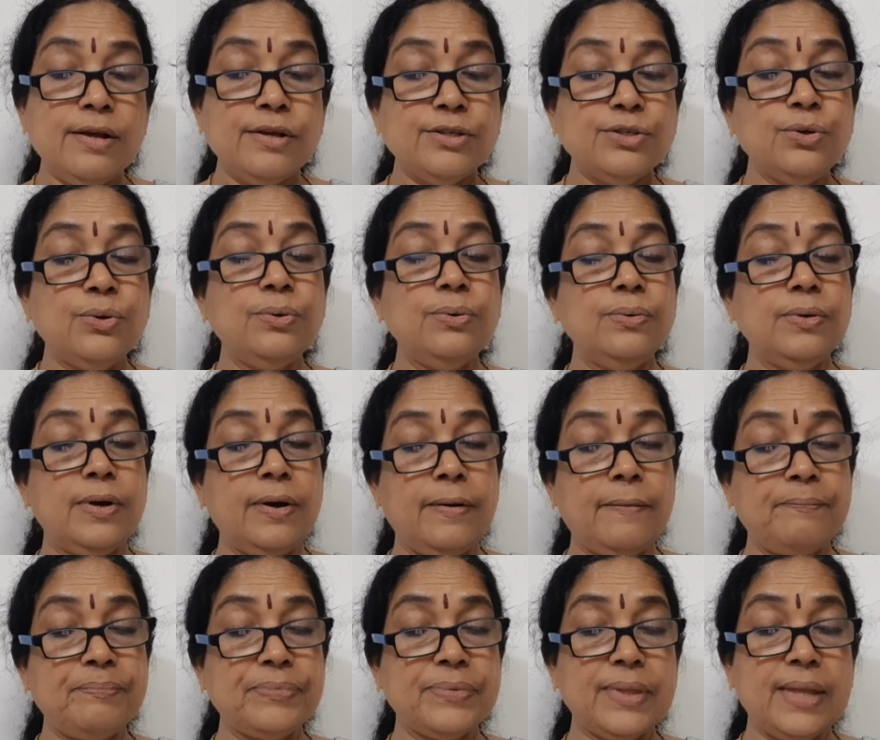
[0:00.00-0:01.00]

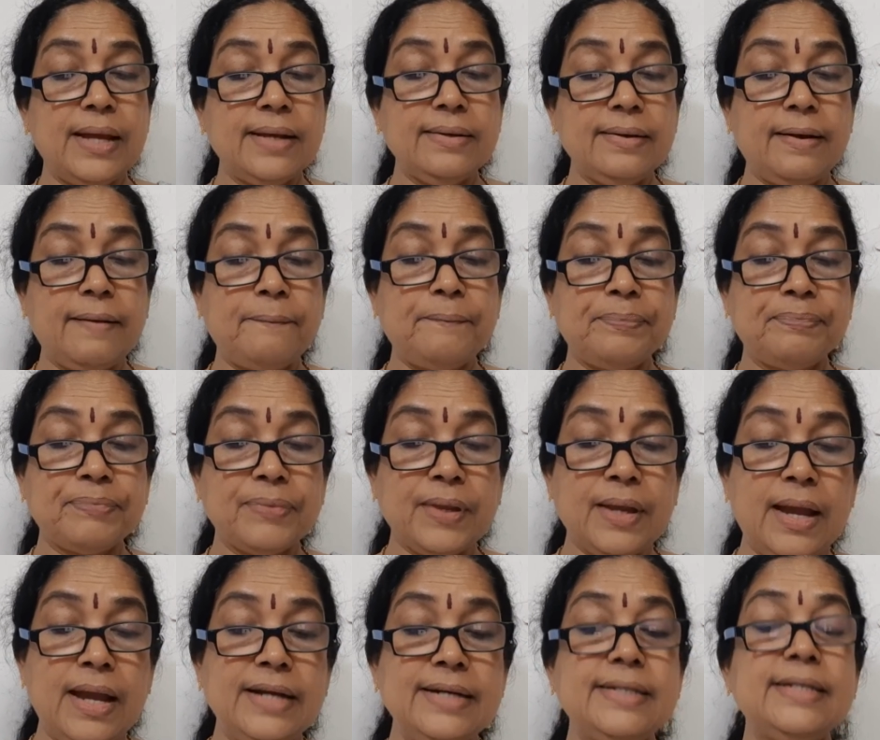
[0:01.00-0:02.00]
So then
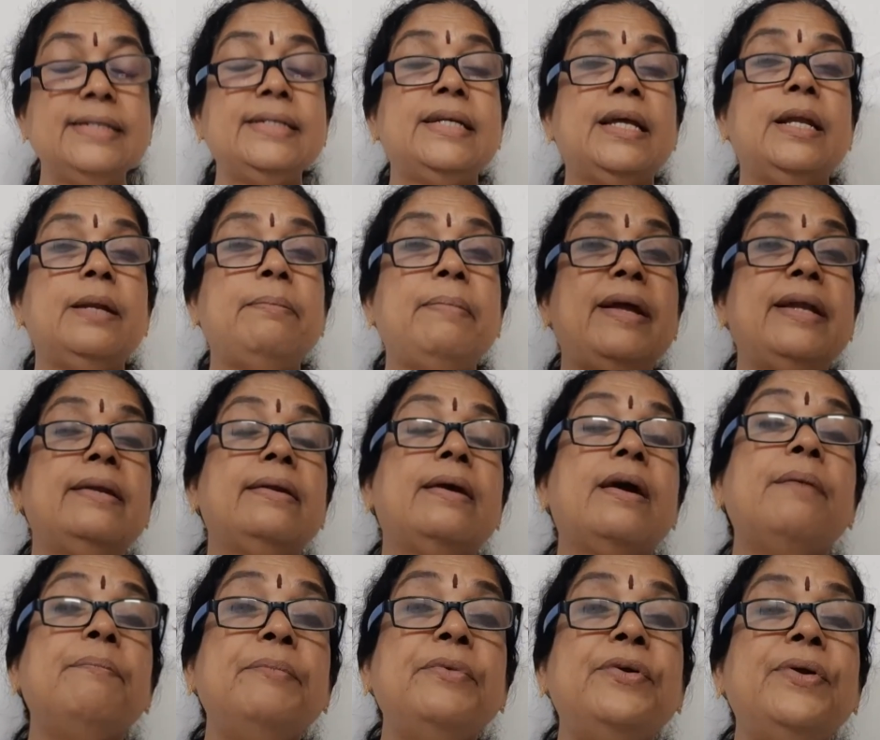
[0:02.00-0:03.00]
entertainment,
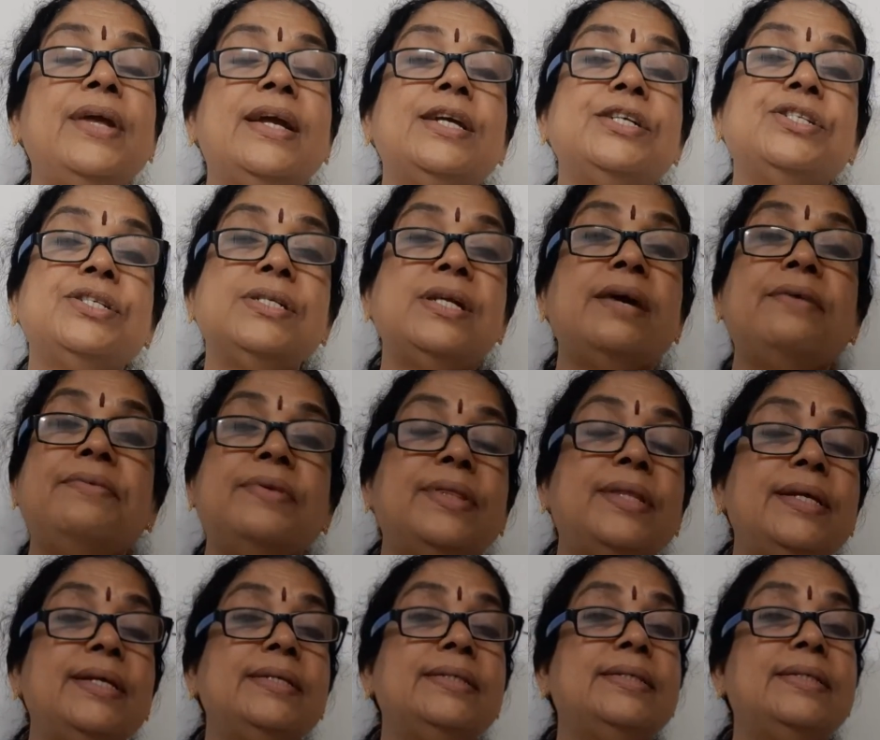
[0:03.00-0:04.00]
communication,
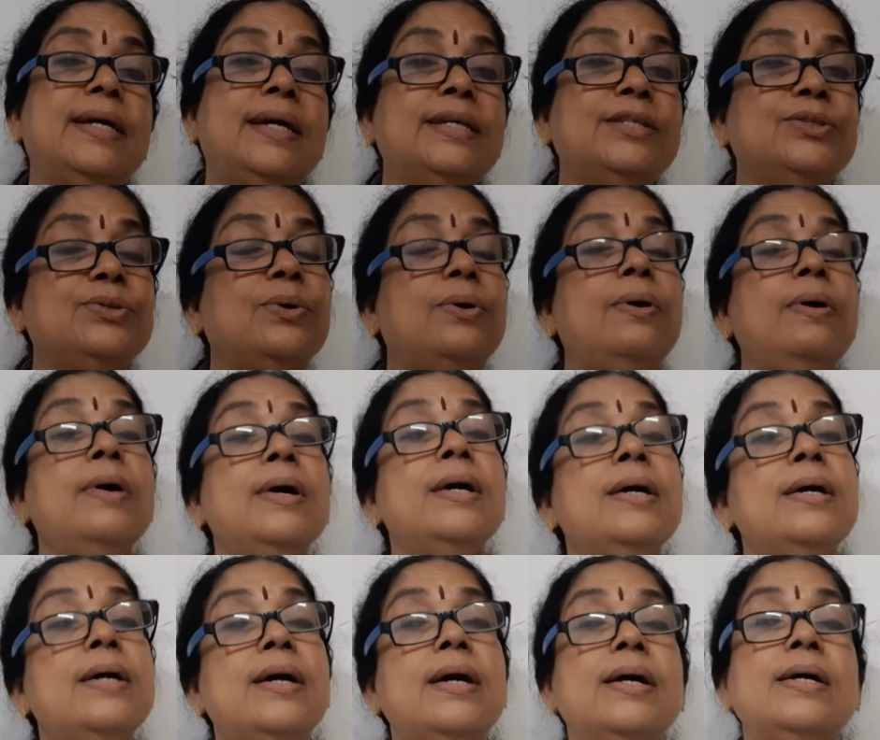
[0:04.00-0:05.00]
everything is there. So
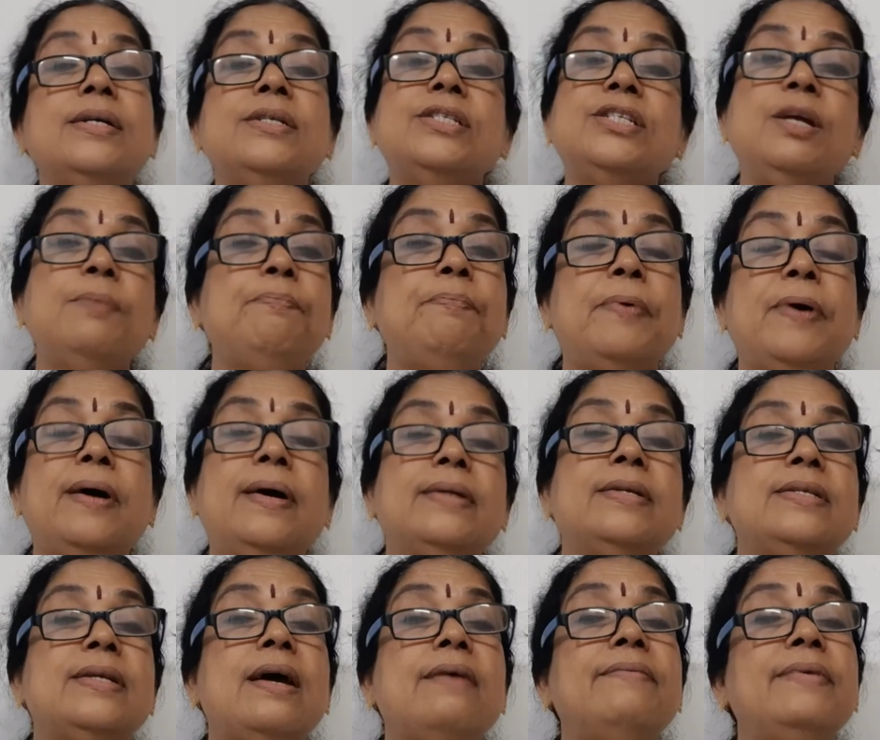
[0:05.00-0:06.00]
ship
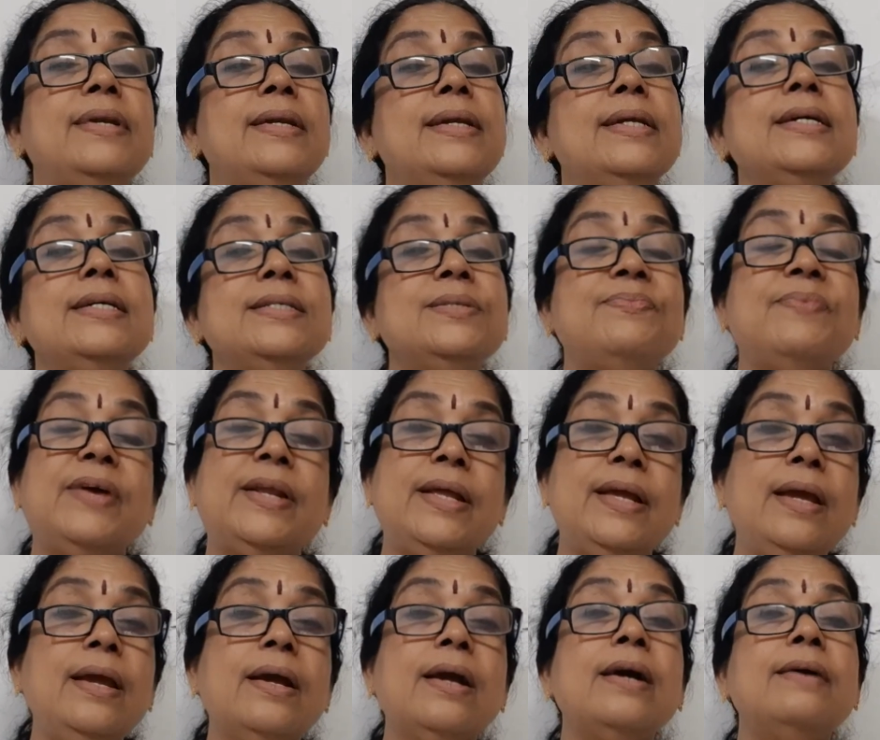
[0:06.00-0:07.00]
travel is
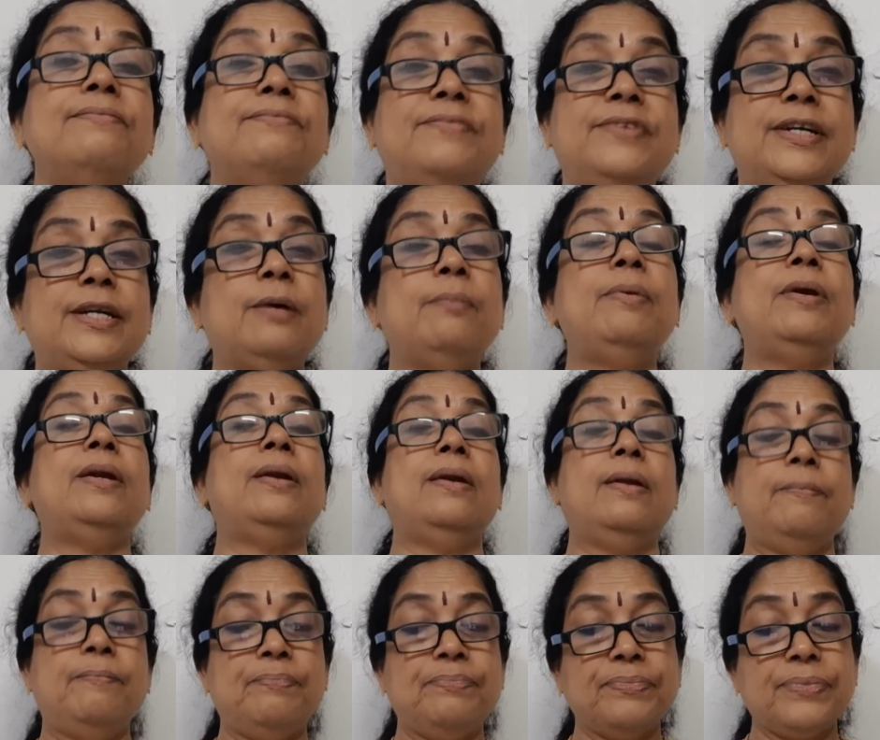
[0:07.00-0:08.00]
very comfortable.
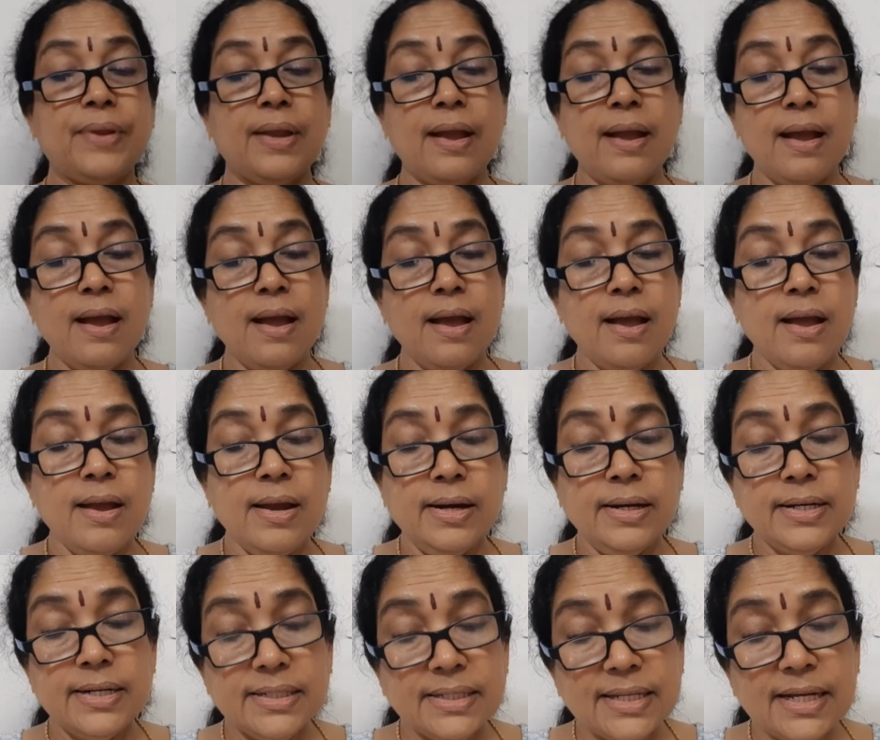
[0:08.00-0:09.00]

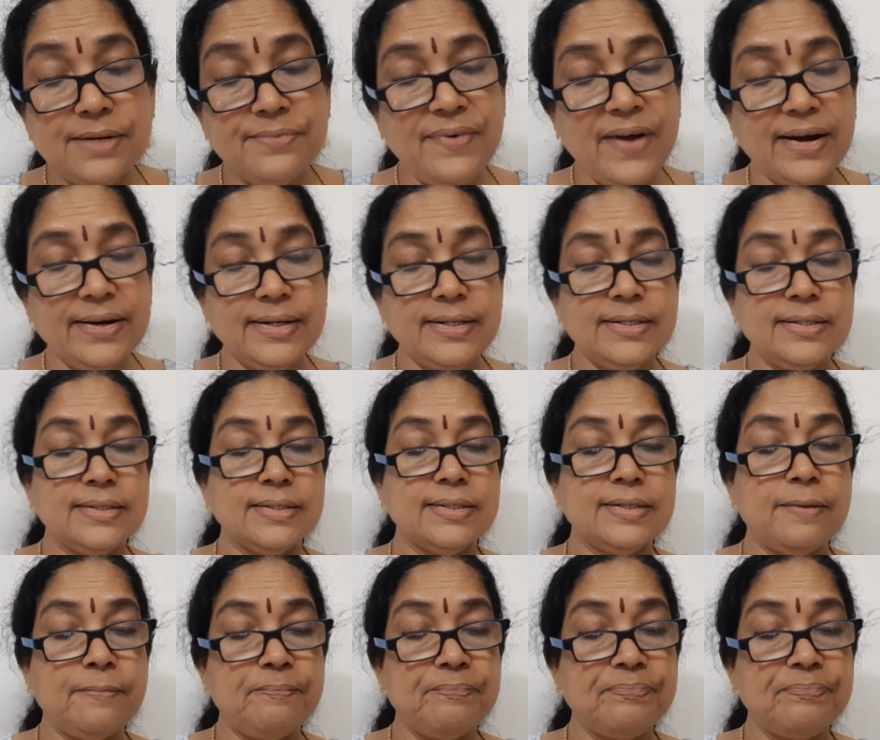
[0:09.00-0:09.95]
Disadvantages.